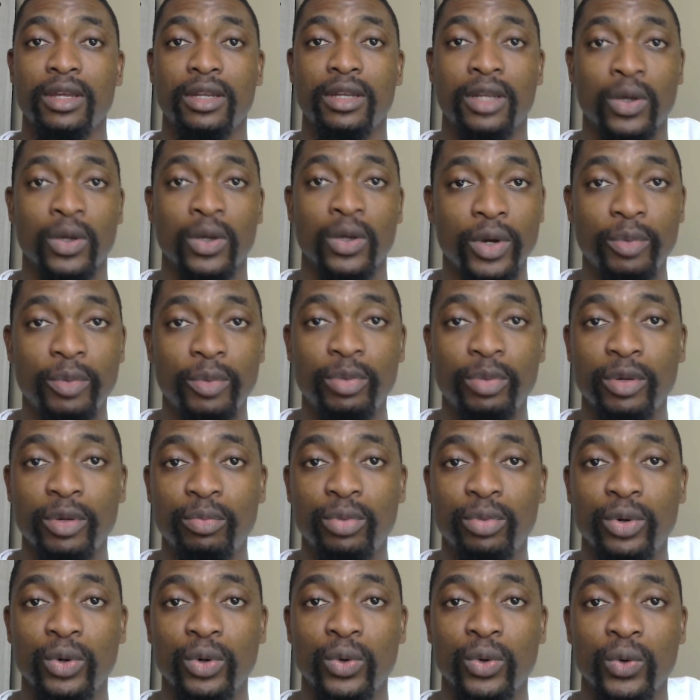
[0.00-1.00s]
there were
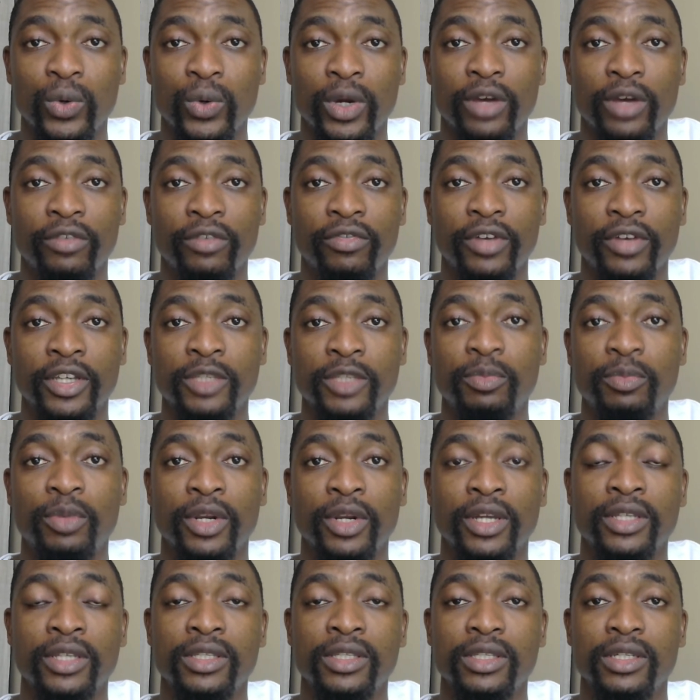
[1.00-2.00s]
people who have
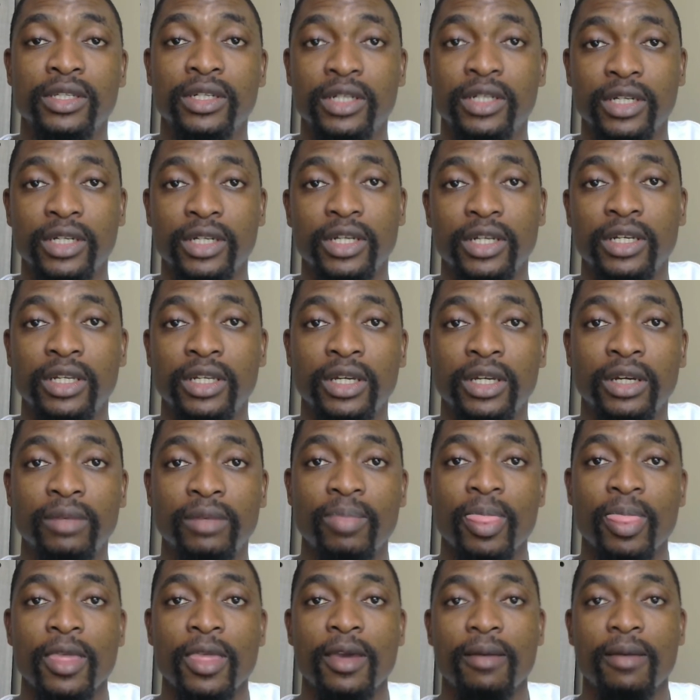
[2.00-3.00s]
experience in trading,
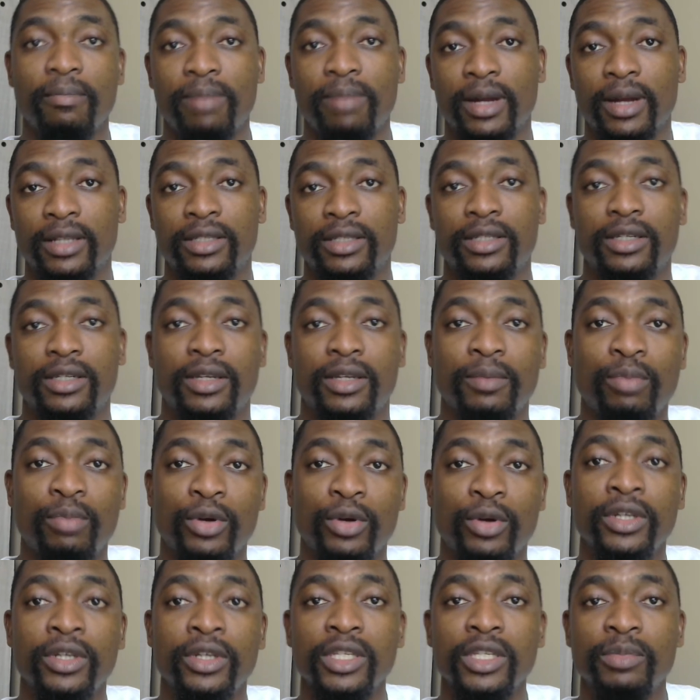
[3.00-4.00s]
but the
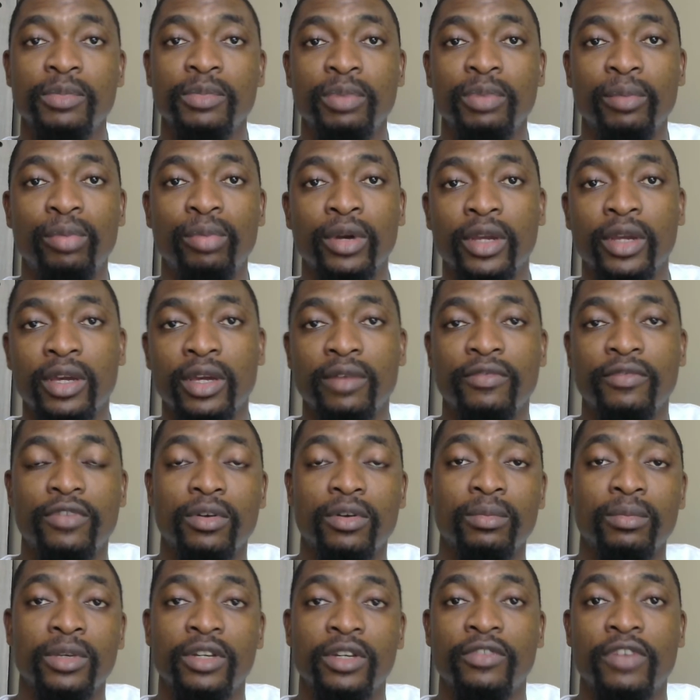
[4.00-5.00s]
point is people came
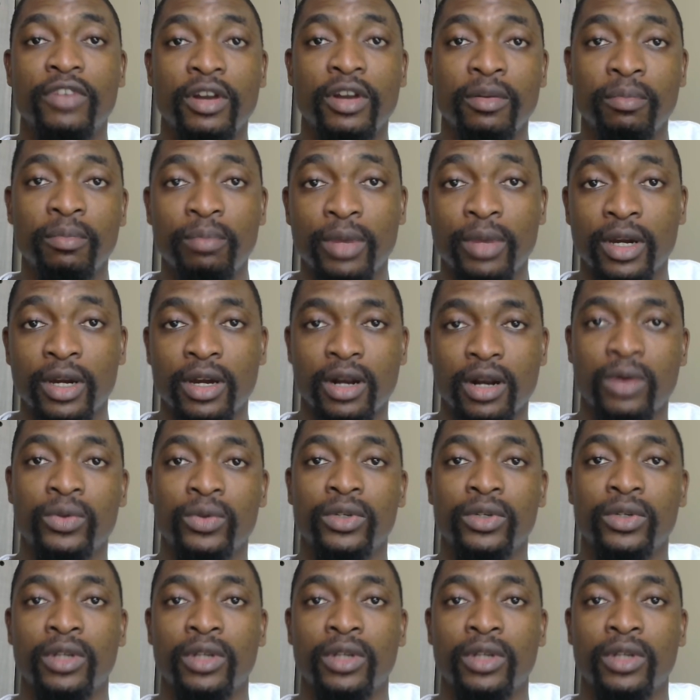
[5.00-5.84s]
from different backgrounds.